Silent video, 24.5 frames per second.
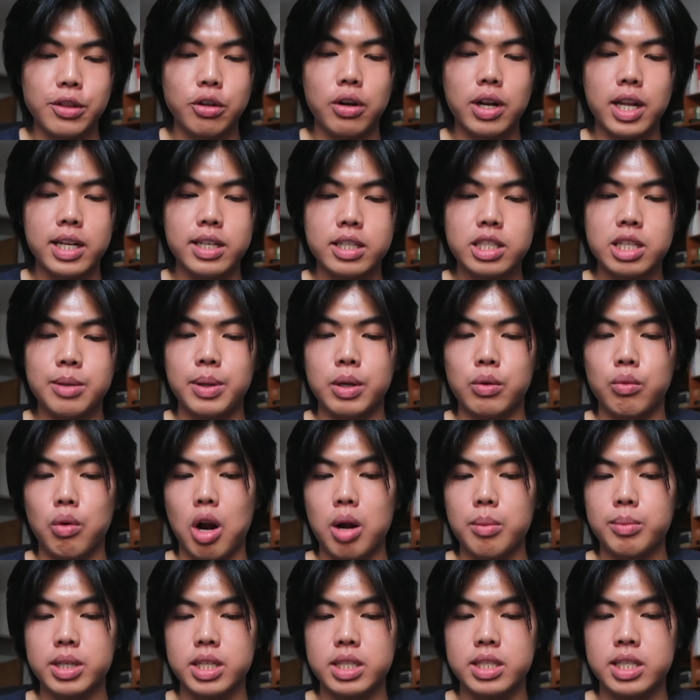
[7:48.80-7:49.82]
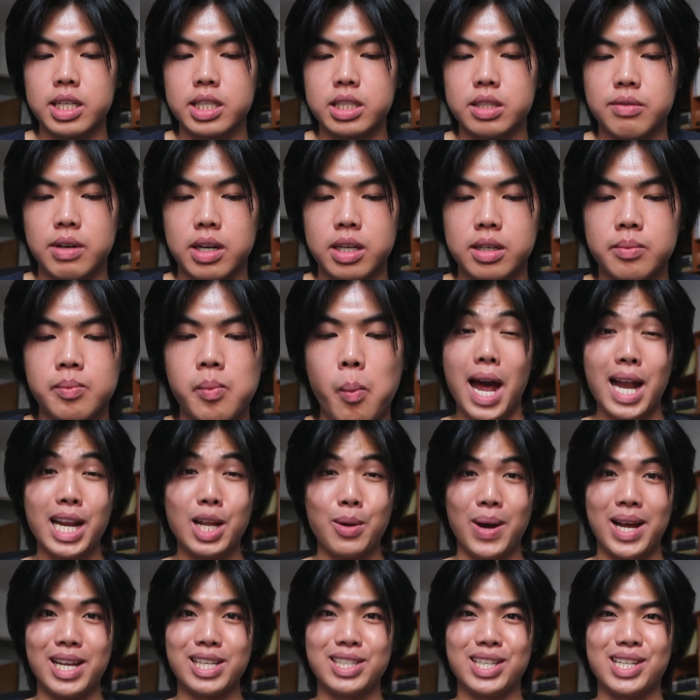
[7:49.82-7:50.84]
thought I did something wrong, but it tastes fine.
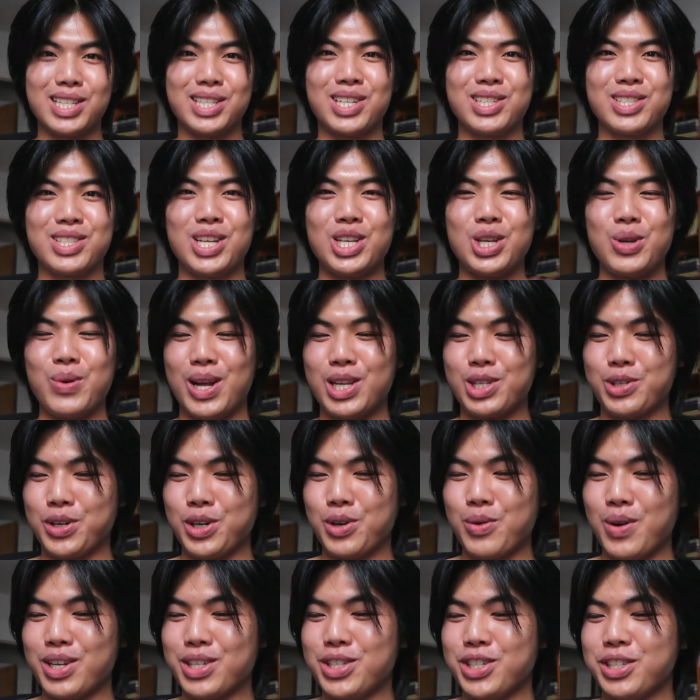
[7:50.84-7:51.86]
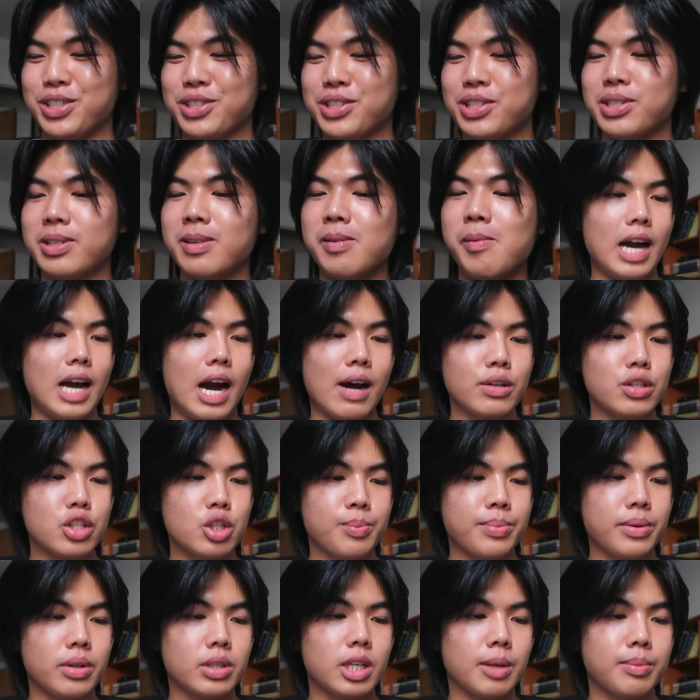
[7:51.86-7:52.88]
Anyway, let's continue answering questions. How did you
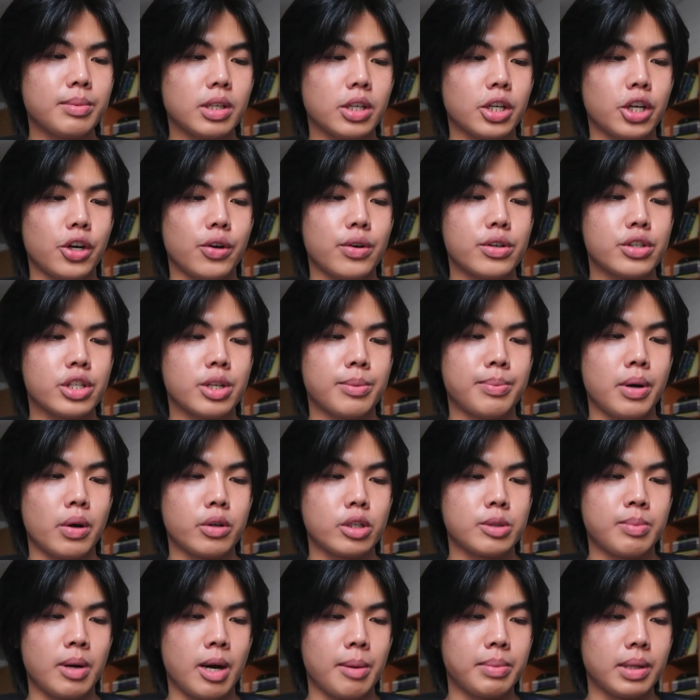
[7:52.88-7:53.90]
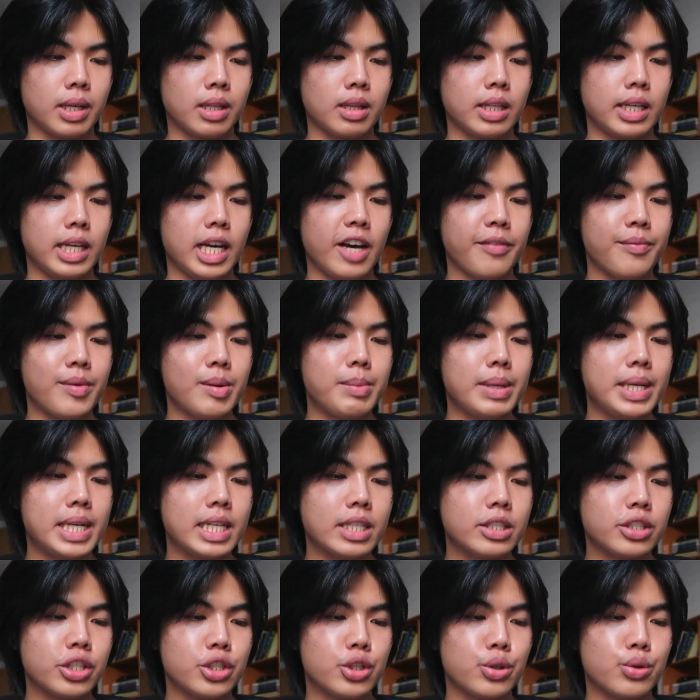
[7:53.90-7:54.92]
build up the courage to post publicly? I've been
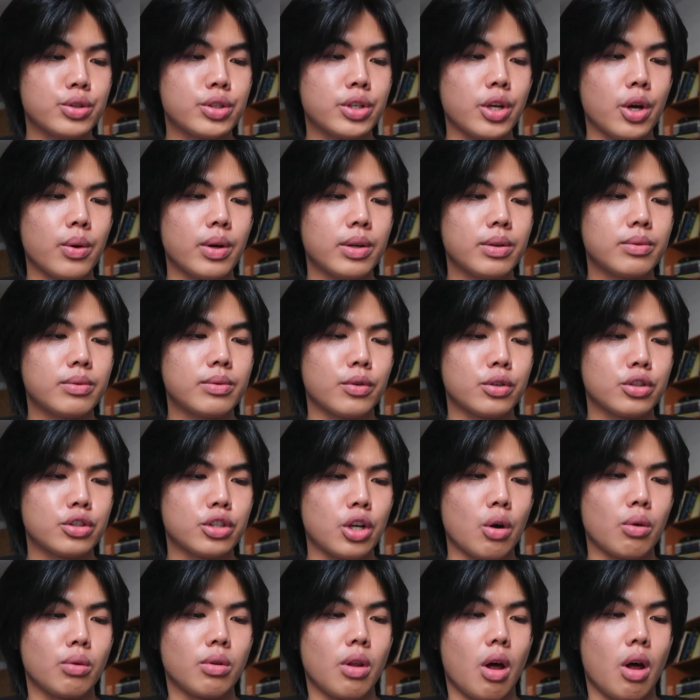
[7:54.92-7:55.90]
meaning to do so for so